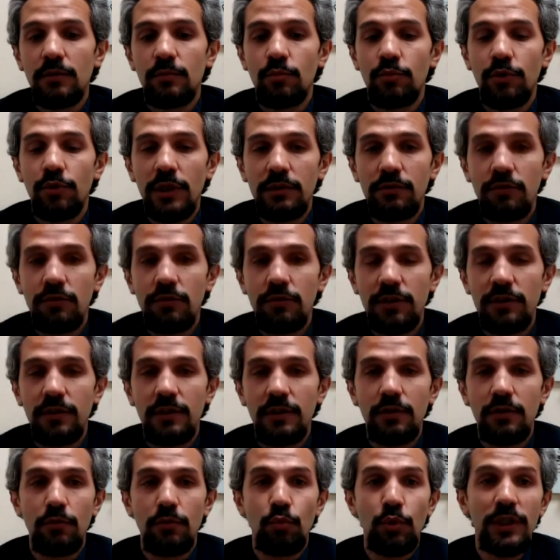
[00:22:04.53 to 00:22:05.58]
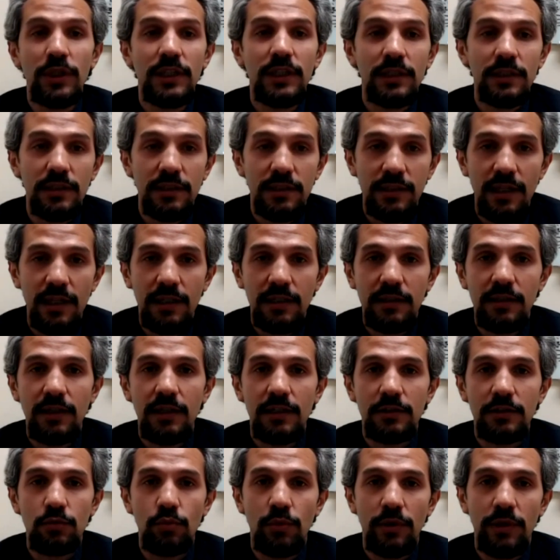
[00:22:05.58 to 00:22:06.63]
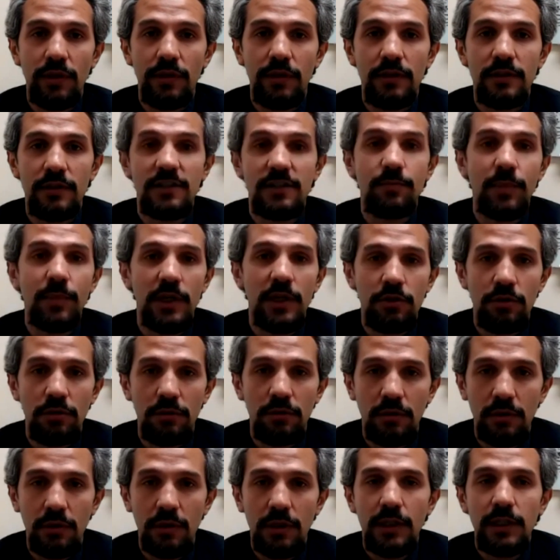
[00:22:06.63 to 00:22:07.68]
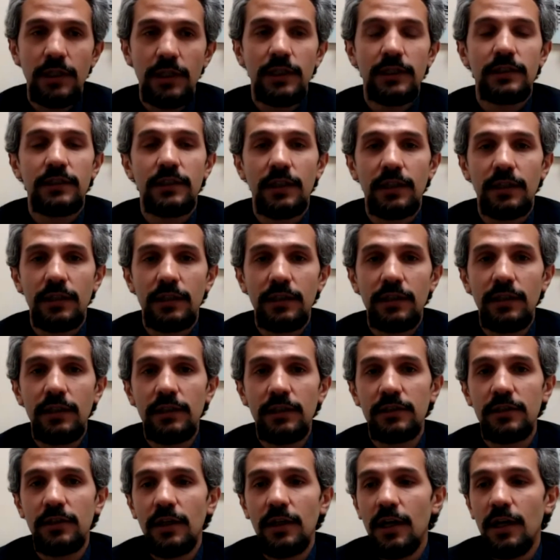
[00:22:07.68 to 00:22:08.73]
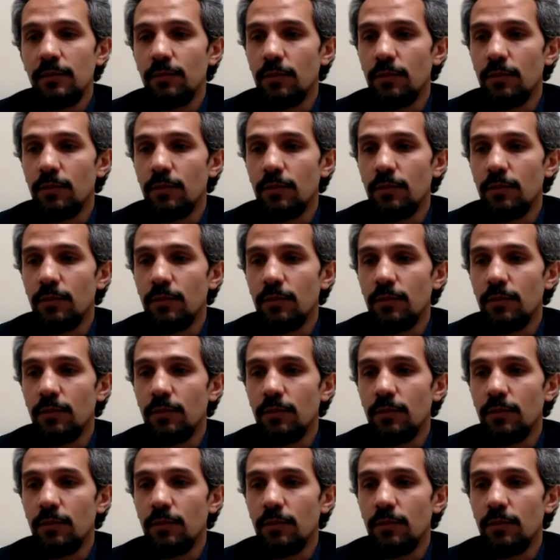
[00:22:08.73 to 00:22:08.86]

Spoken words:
brain region, then we can detect that with spatial techniques.